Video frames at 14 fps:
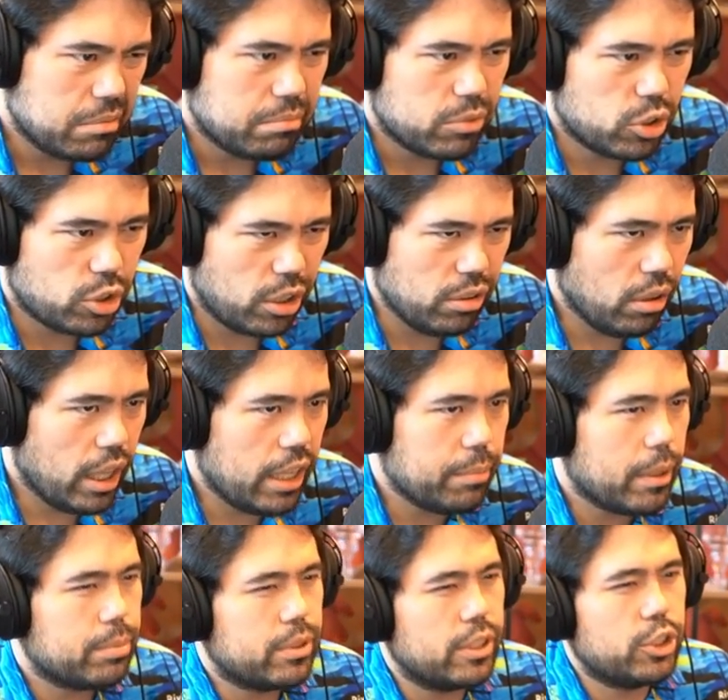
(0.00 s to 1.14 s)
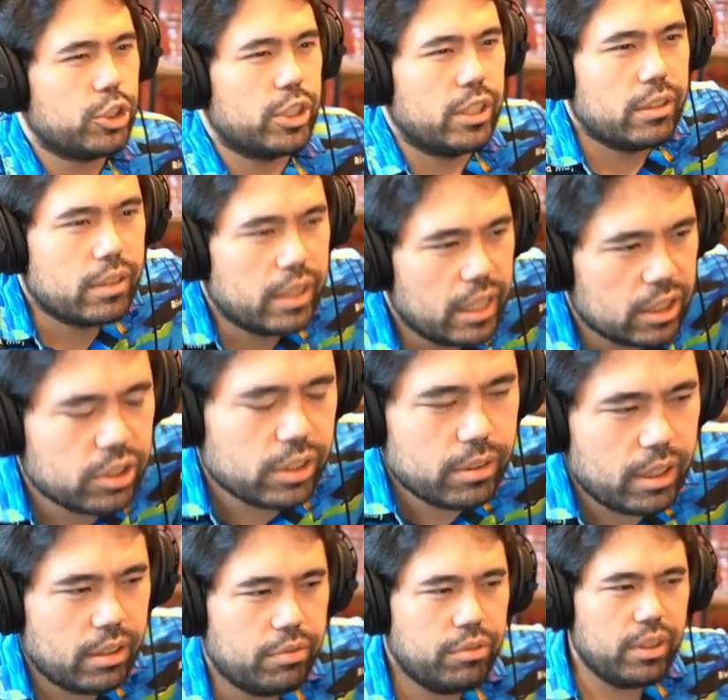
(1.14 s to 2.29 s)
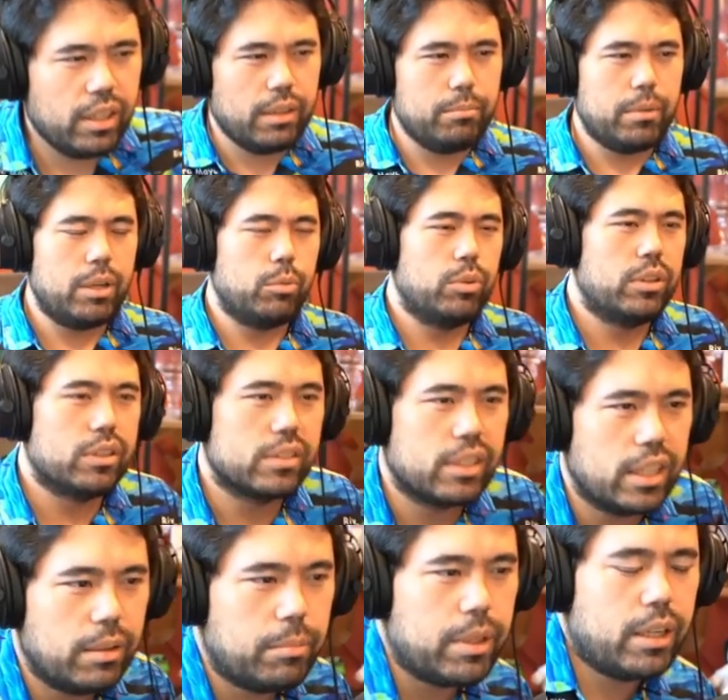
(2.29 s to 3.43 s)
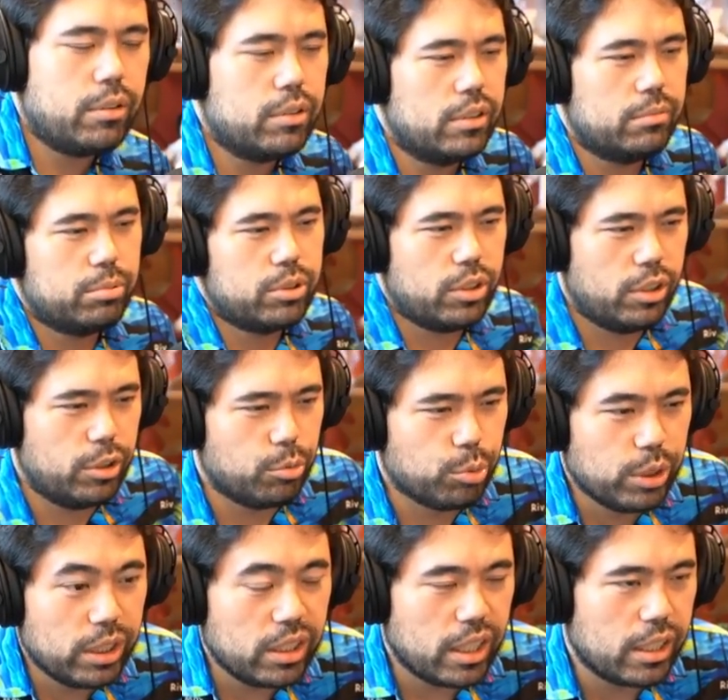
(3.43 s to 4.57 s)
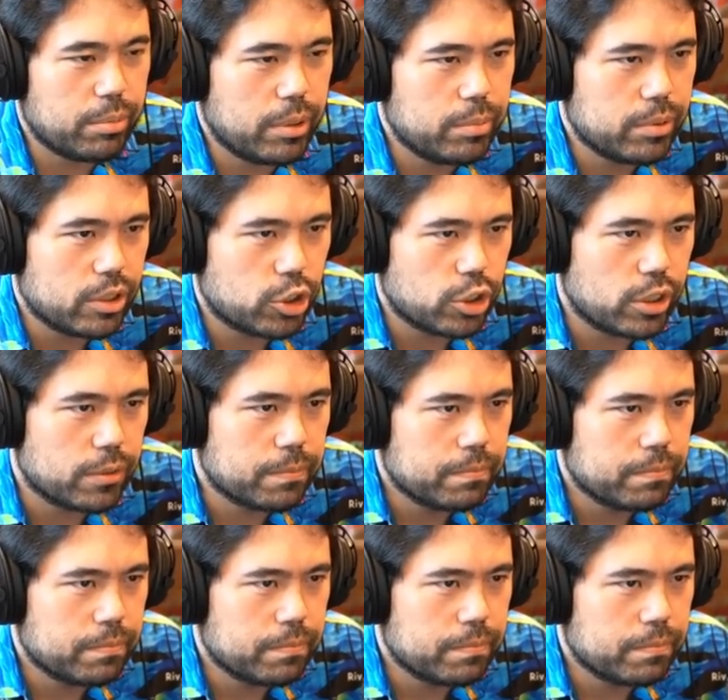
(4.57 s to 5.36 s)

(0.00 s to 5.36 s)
starting to like my position actually I think I might win this game now I'm starting to really like my position